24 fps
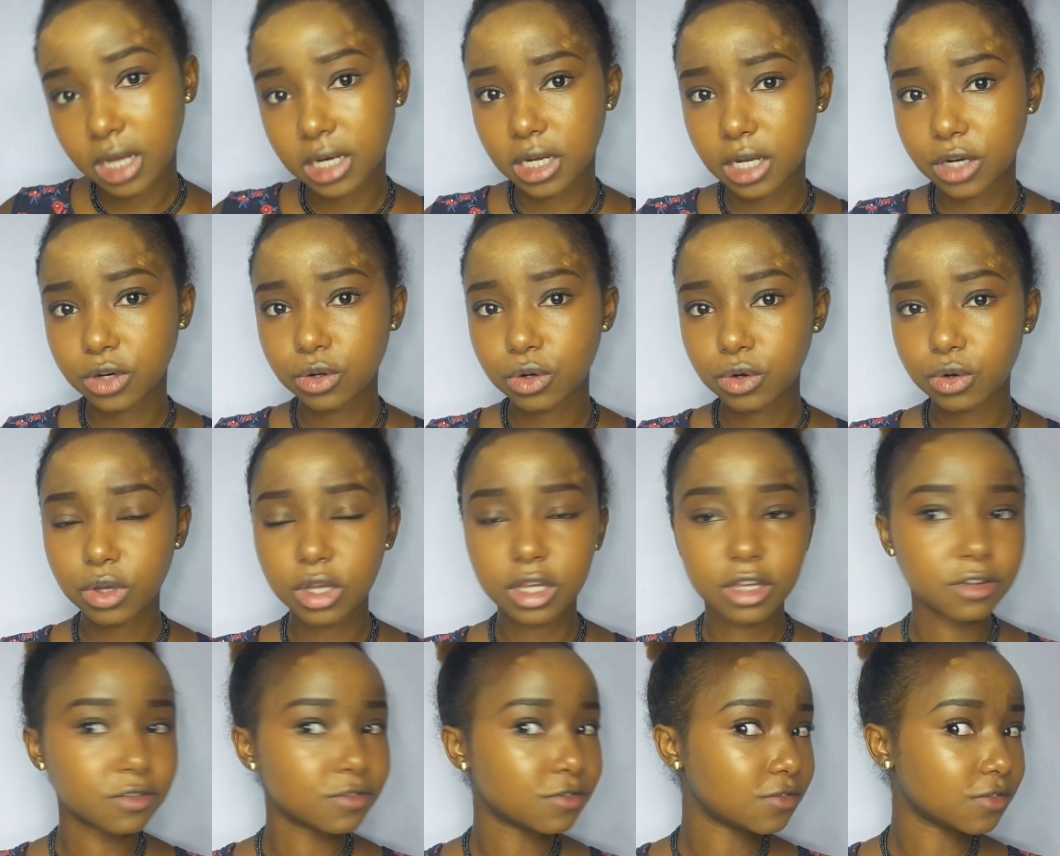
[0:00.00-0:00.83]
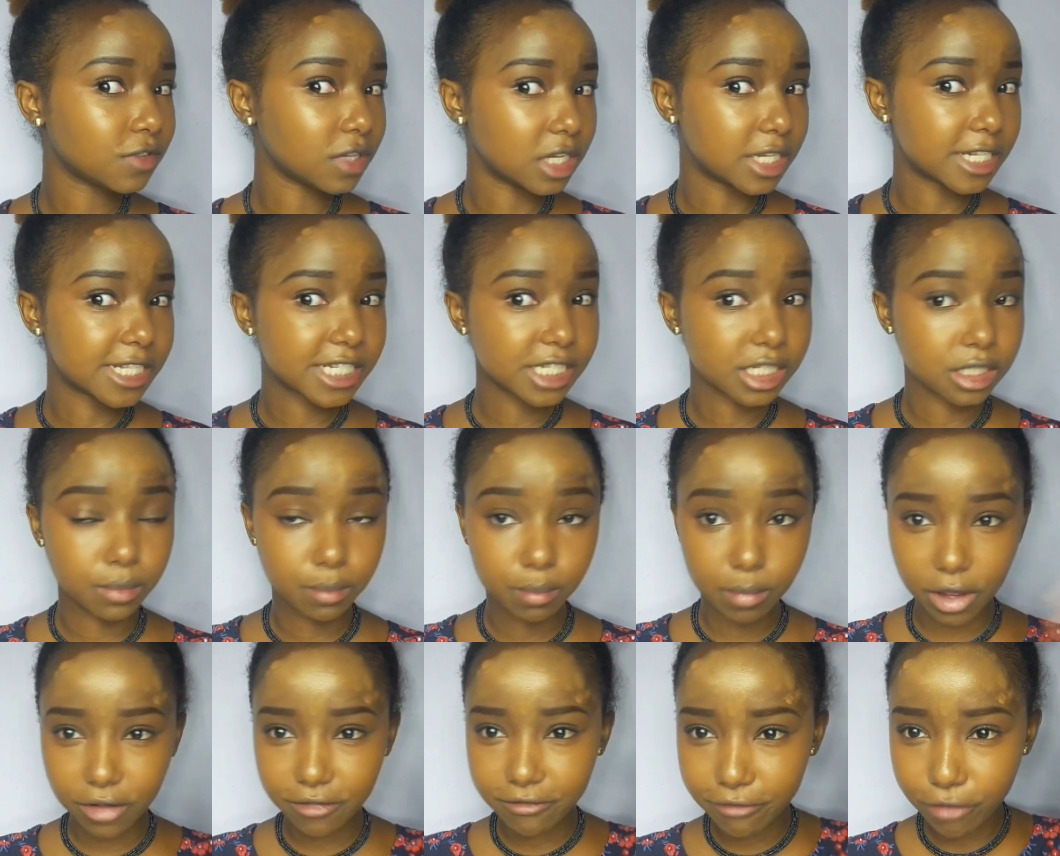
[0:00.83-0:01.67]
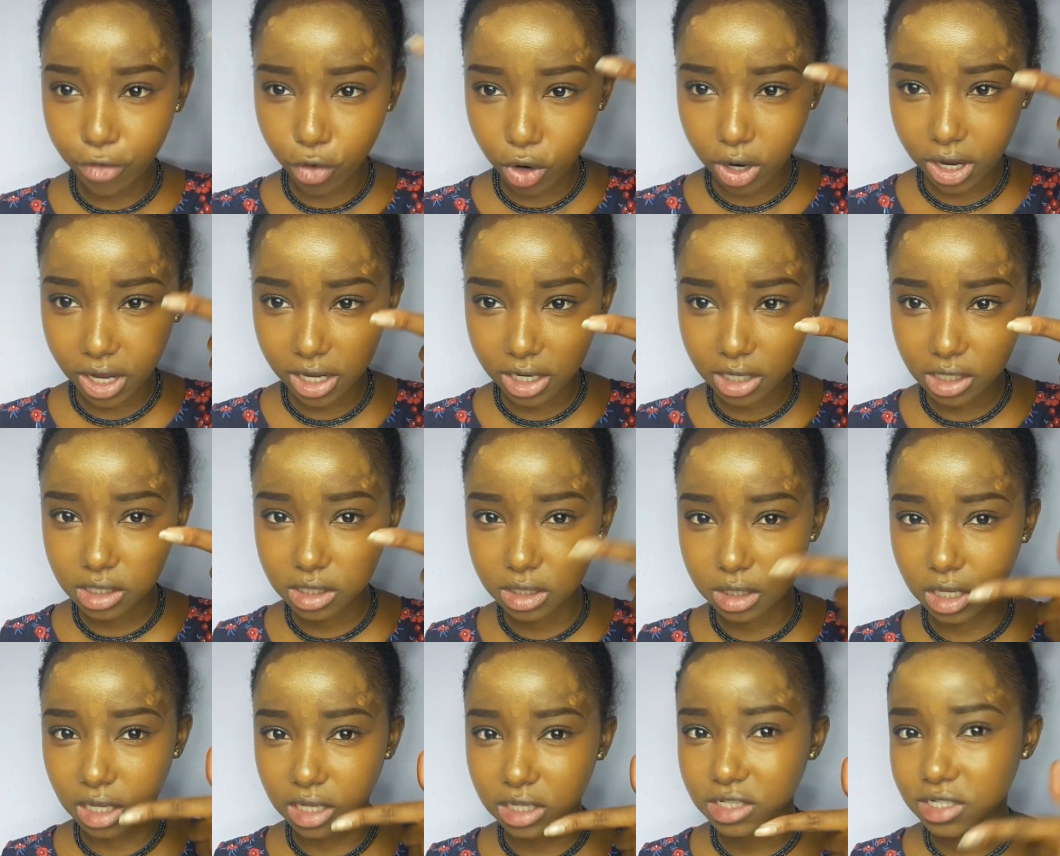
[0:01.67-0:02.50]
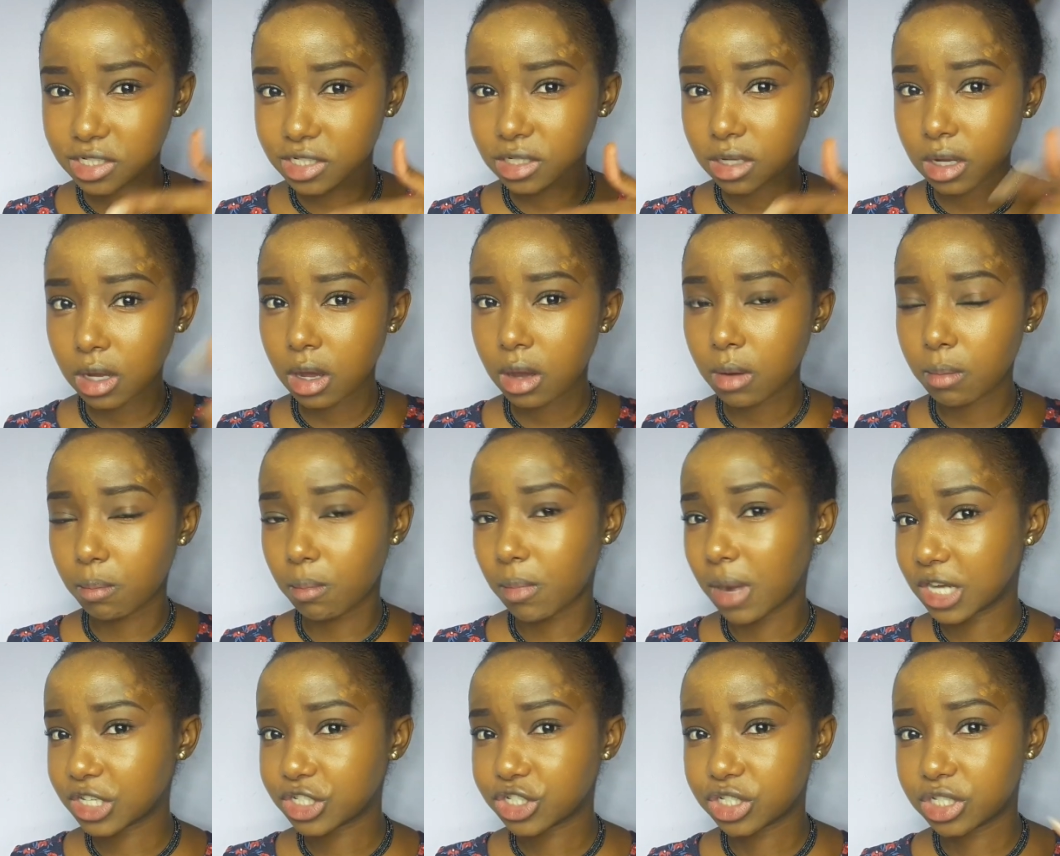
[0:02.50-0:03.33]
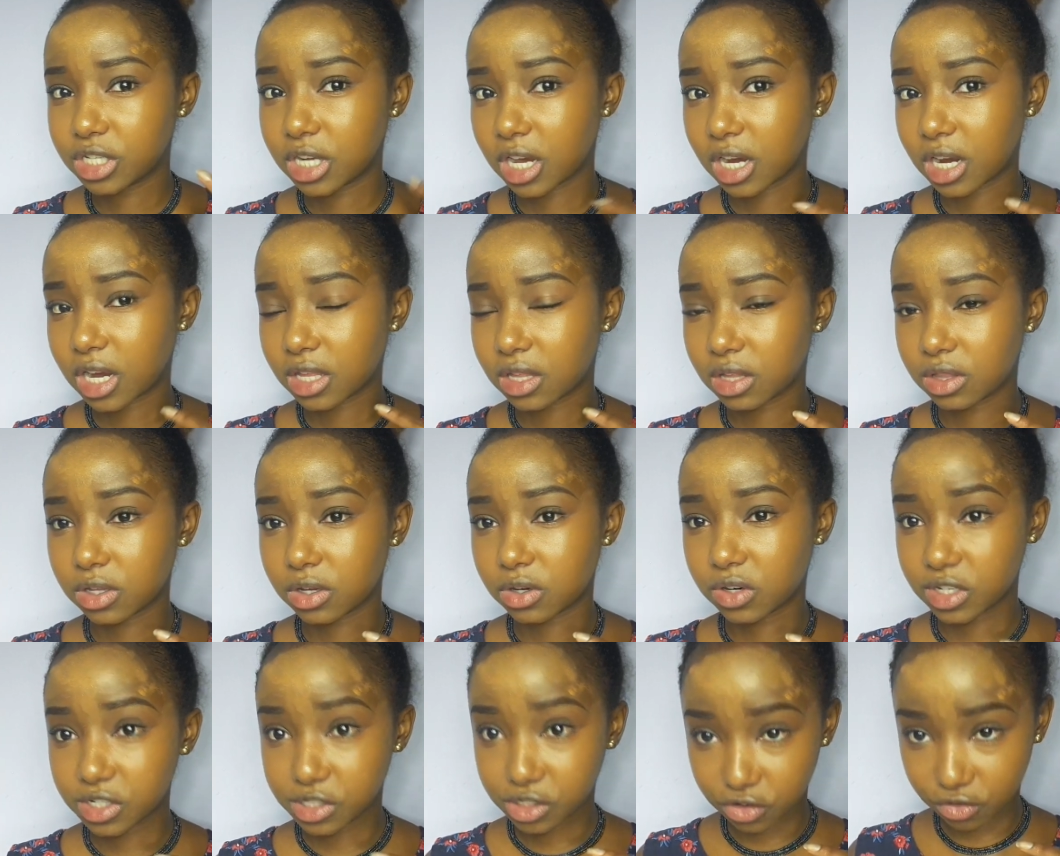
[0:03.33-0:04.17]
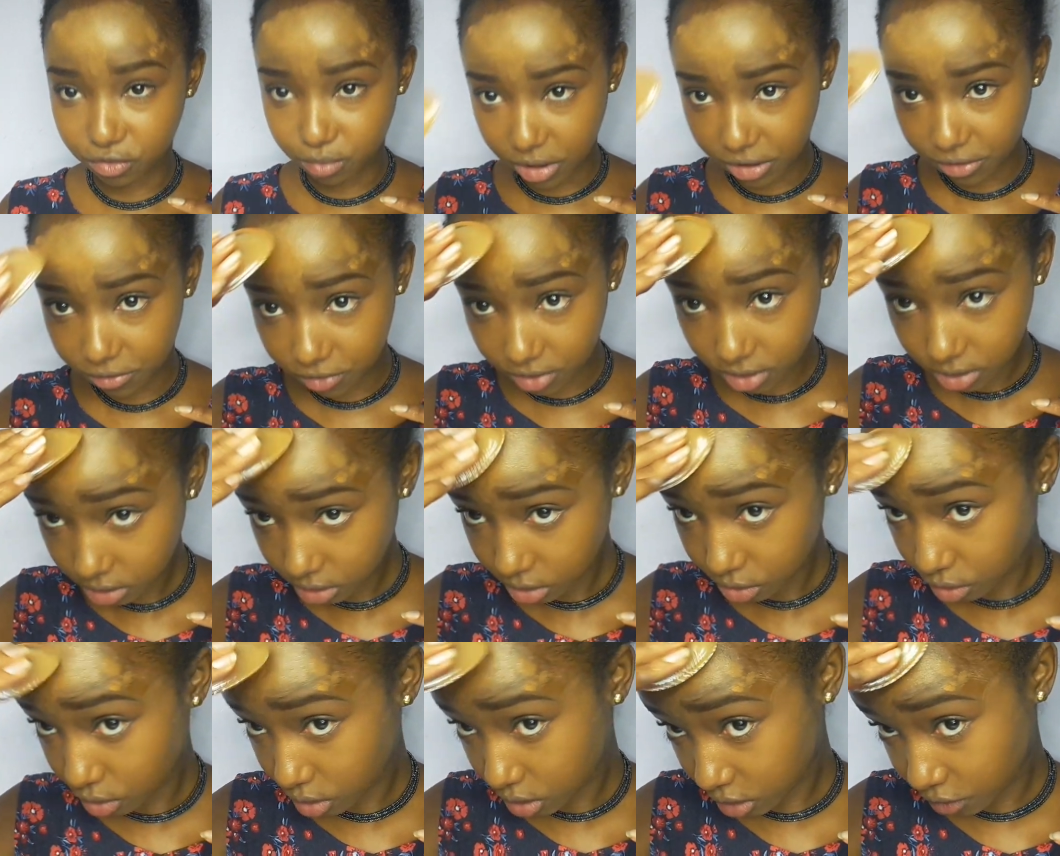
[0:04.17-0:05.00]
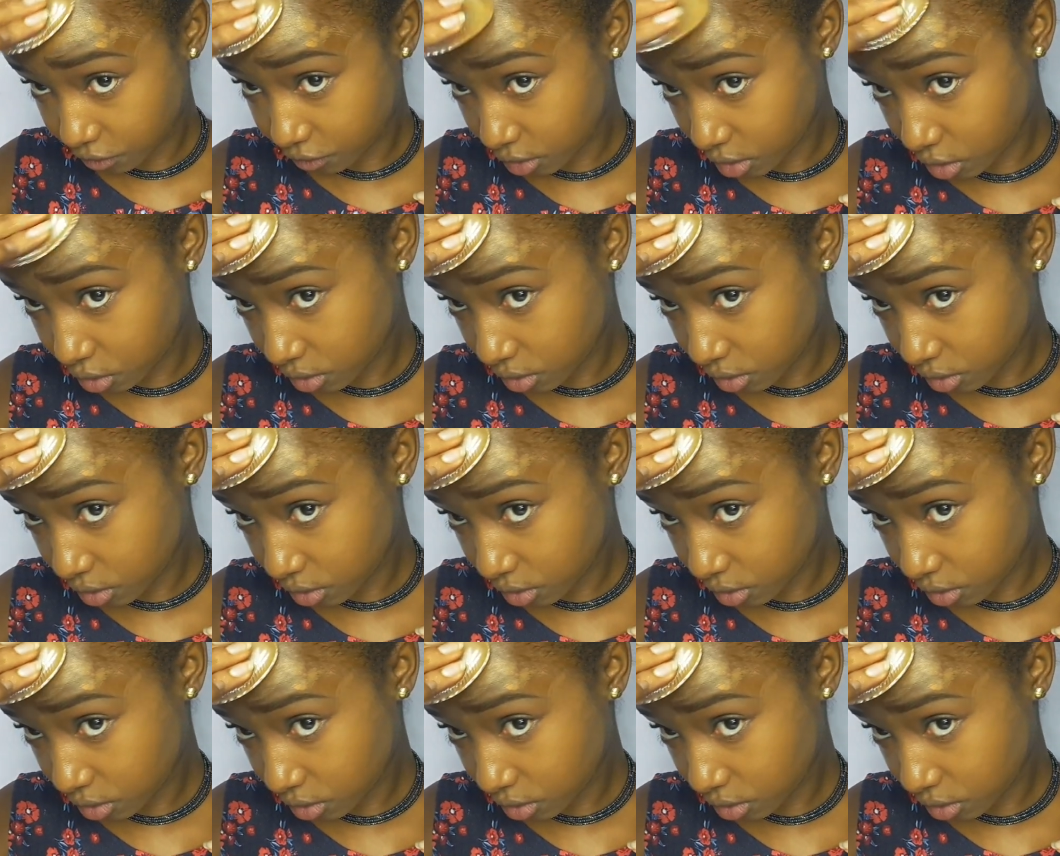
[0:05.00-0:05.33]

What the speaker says: And I don't know if it's my forehead that's much darker than the rest of my face, because if